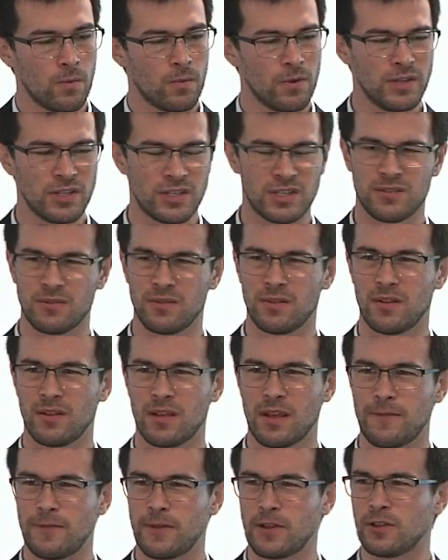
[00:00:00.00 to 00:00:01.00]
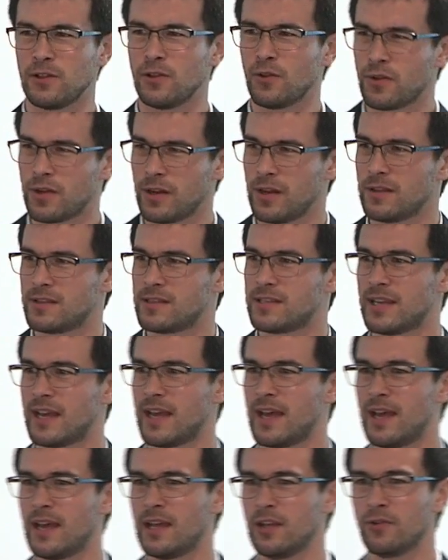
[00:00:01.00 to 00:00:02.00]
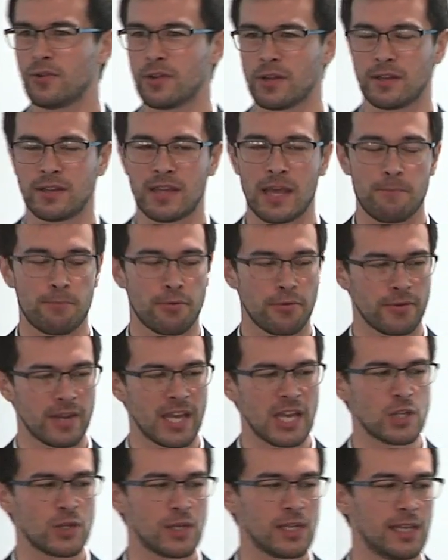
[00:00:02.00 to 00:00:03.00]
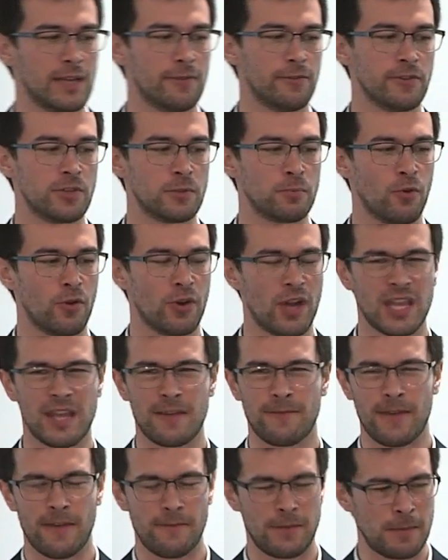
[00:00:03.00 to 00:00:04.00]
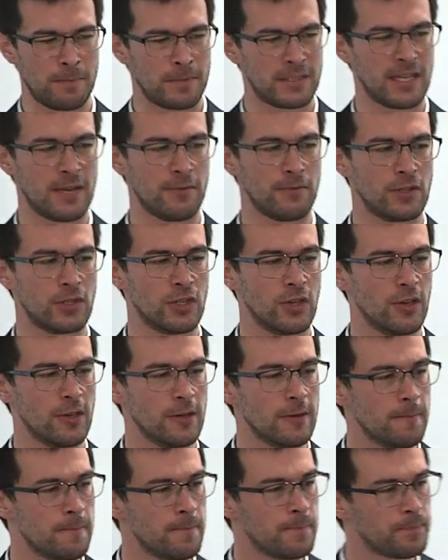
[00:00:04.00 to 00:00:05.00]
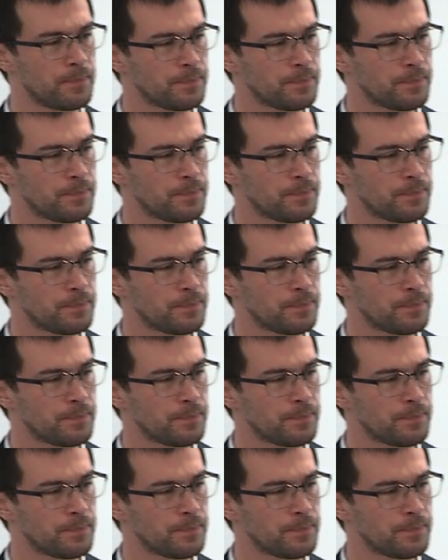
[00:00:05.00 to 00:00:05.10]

whereas if you look at it, uh, look at their pre-injury level sport, only 50% returned.